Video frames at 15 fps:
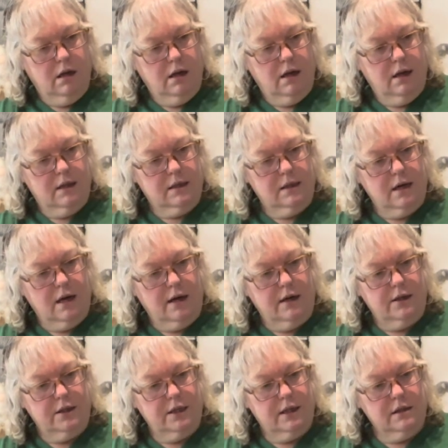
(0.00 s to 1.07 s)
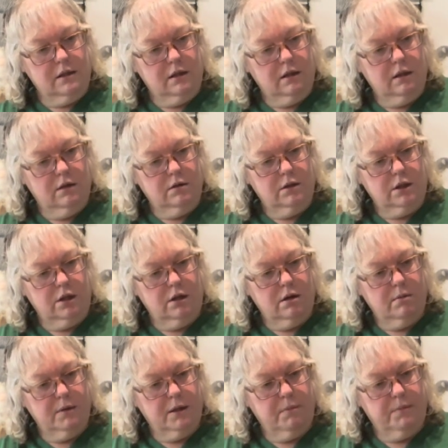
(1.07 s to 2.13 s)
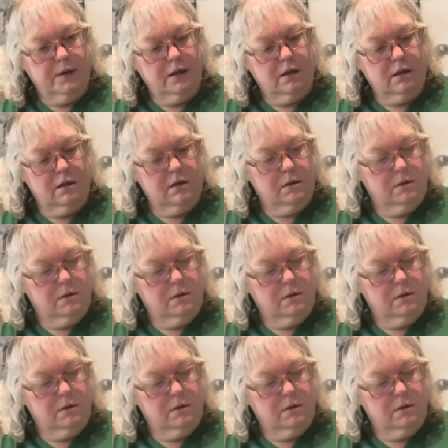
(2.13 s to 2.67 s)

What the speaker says: It's not a Jessalou. She normally puts